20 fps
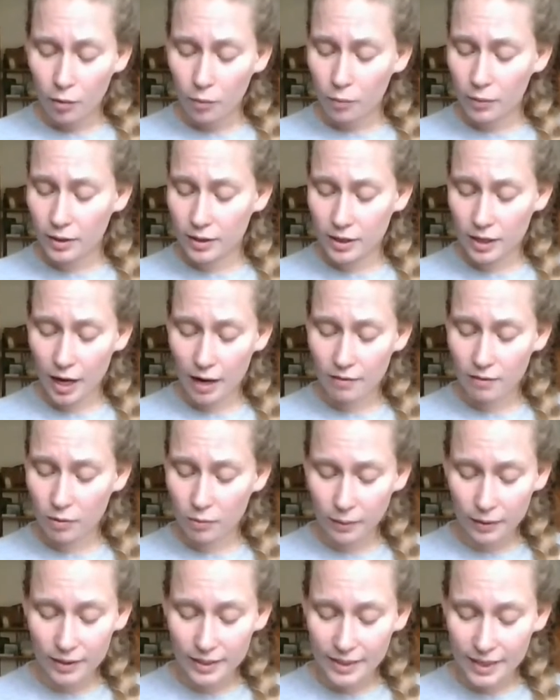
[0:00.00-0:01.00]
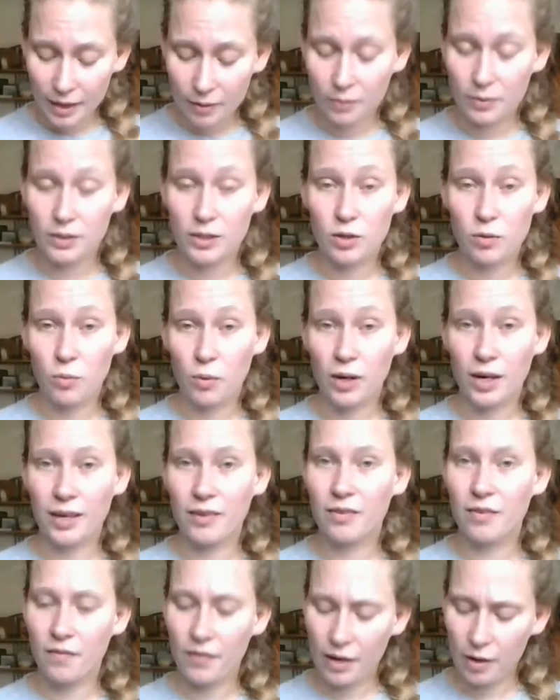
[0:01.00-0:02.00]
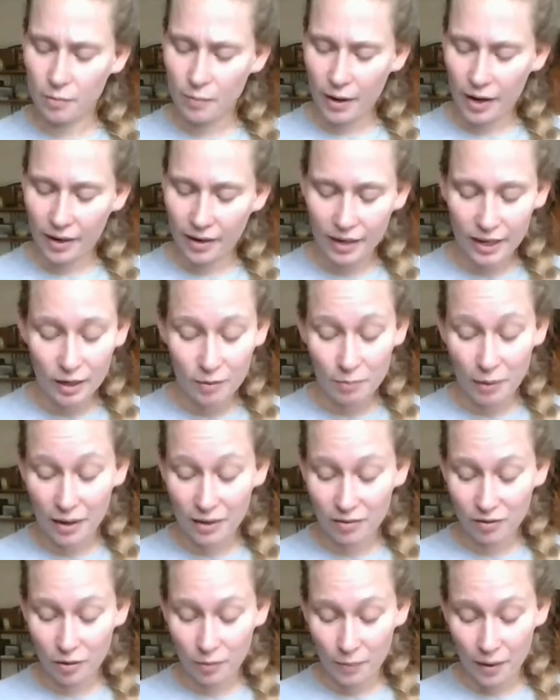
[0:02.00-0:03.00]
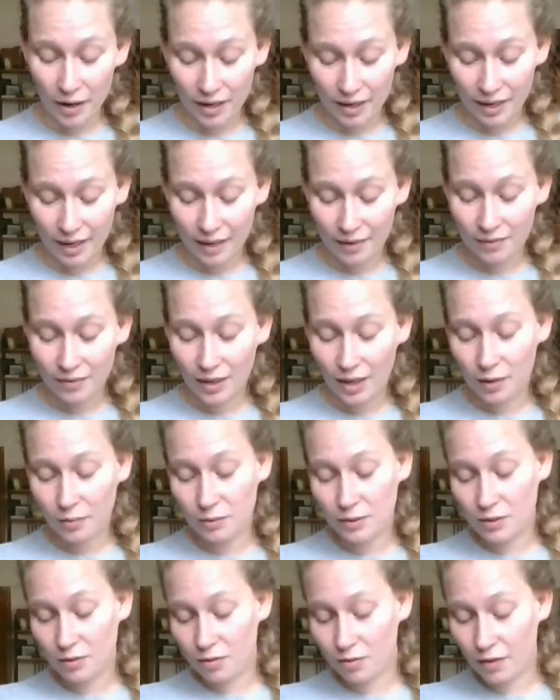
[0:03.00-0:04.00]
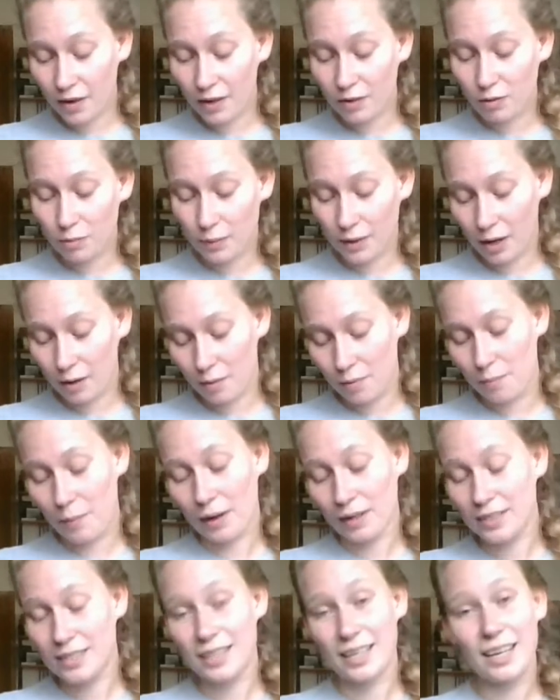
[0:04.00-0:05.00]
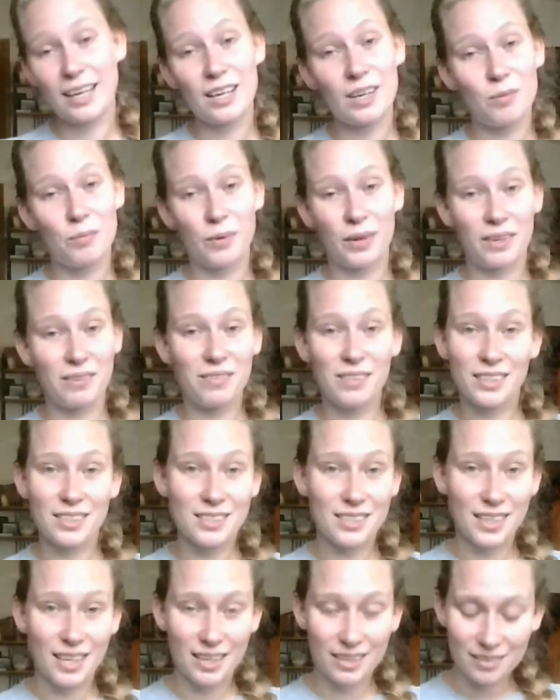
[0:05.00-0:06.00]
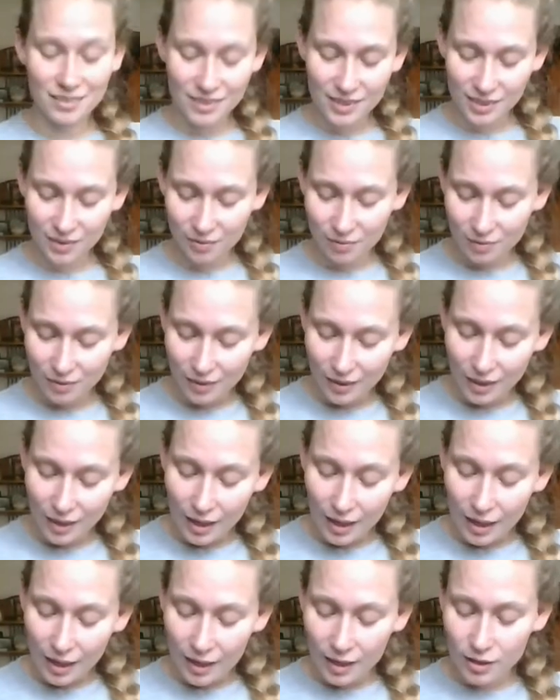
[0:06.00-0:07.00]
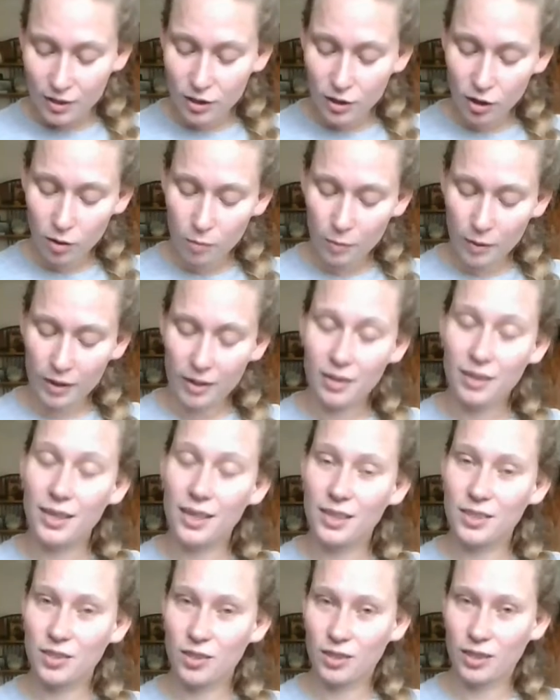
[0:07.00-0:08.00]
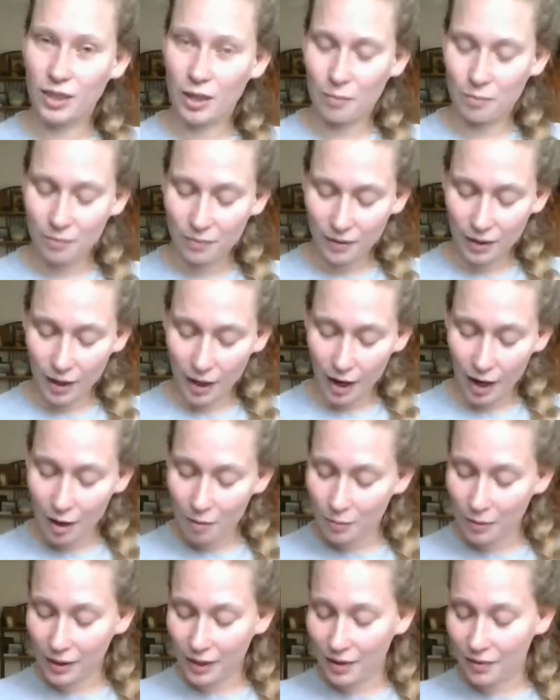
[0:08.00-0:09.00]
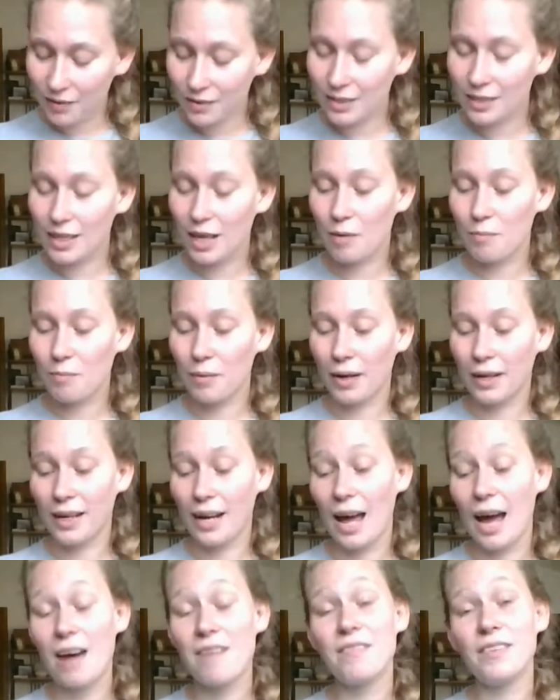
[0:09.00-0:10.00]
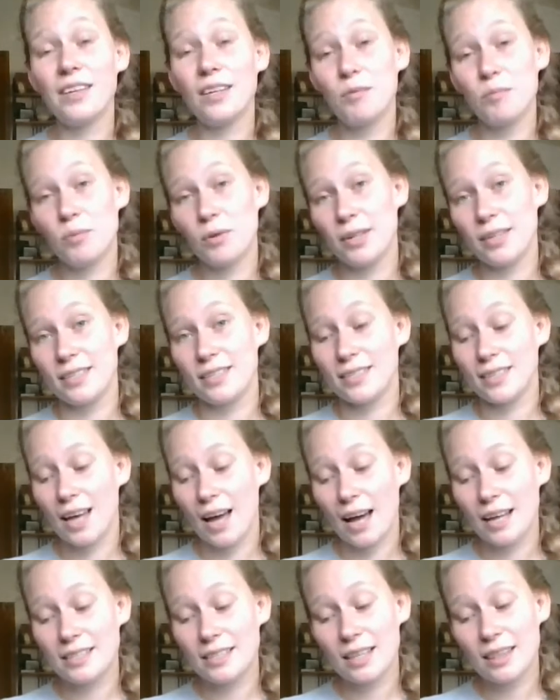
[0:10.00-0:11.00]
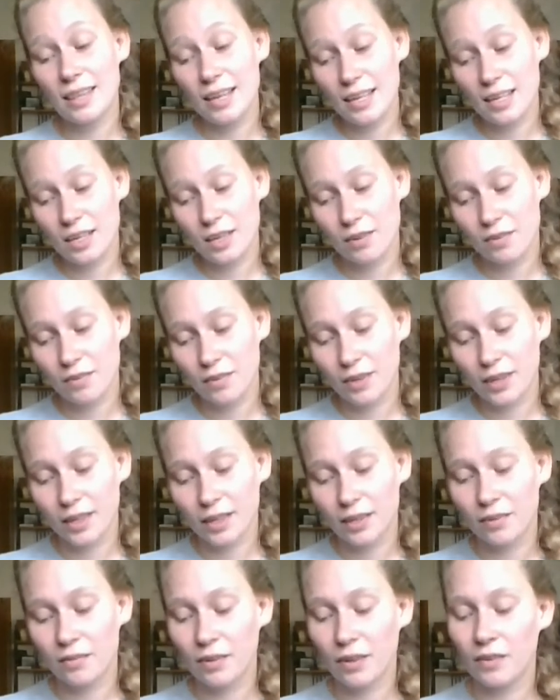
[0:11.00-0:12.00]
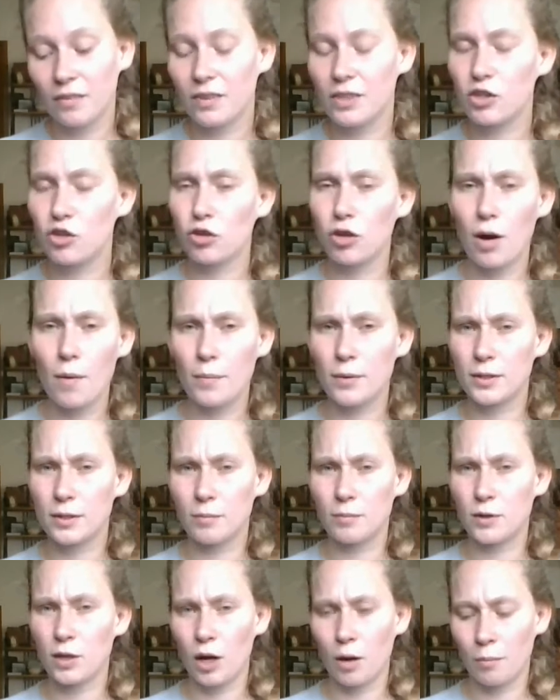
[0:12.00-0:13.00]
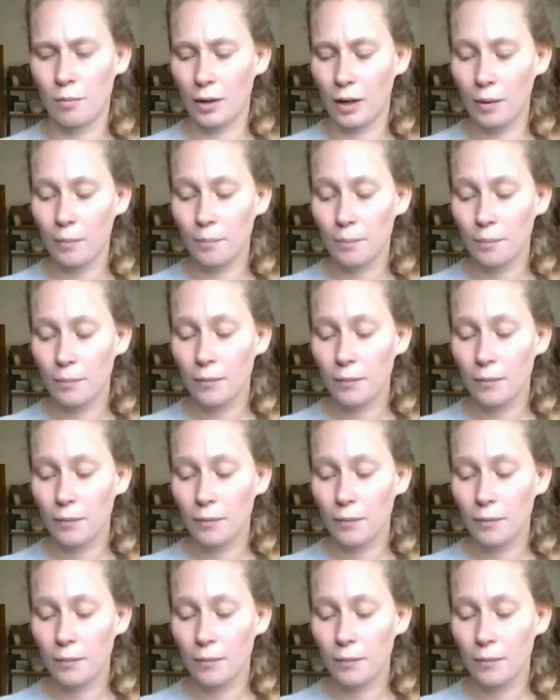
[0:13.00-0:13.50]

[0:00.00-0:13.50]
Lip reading: which everyone said was to ward off a vampire he'd met in Romania, and was afraid would be coming back to get him one of these days. His turban, he told them, had been given to them by an African prince as a thank you for getting rid of a troublesome zombie.